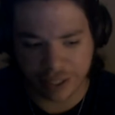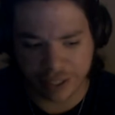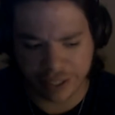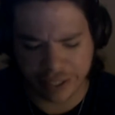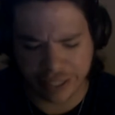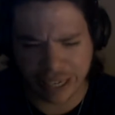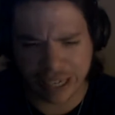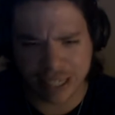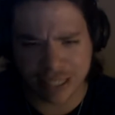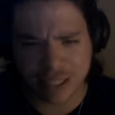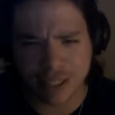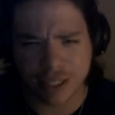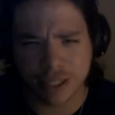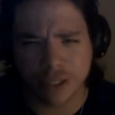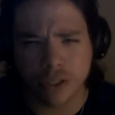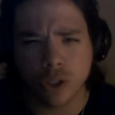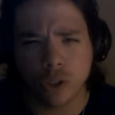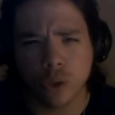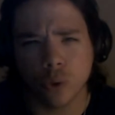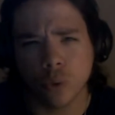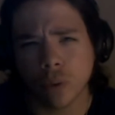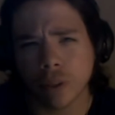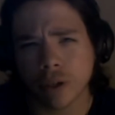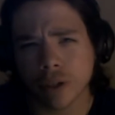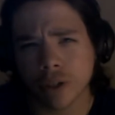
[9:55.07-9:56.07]
get
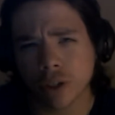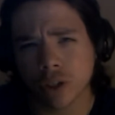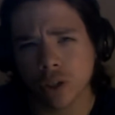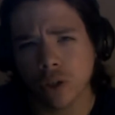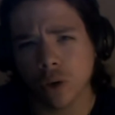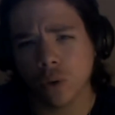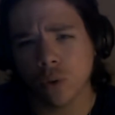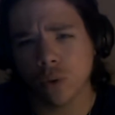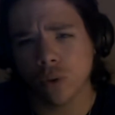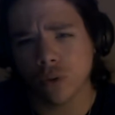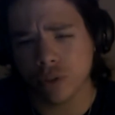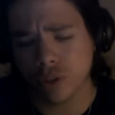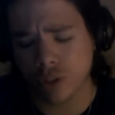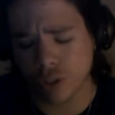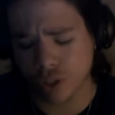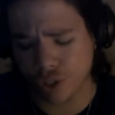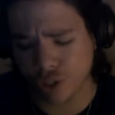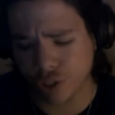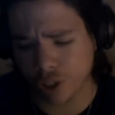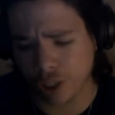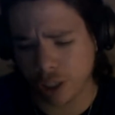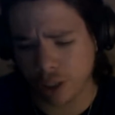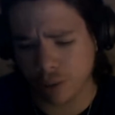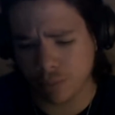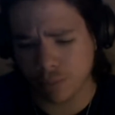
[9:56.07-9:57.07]
to their goals and
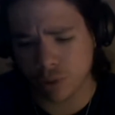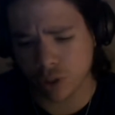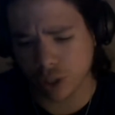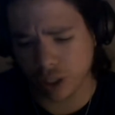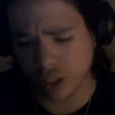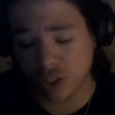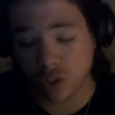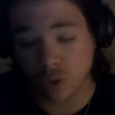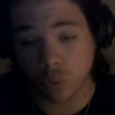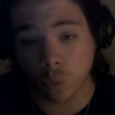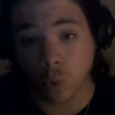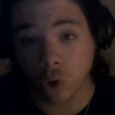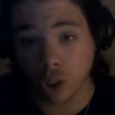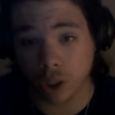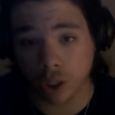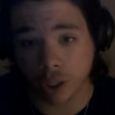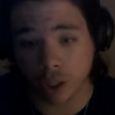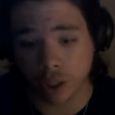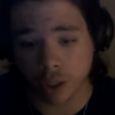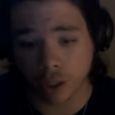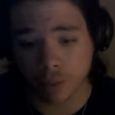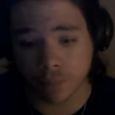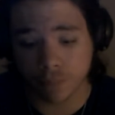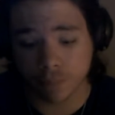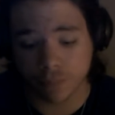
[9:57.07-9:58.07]
dreams, at least one of
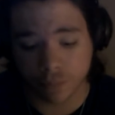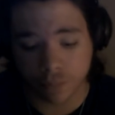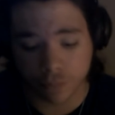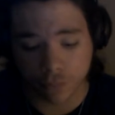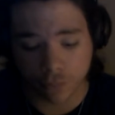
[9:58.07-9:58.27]
them.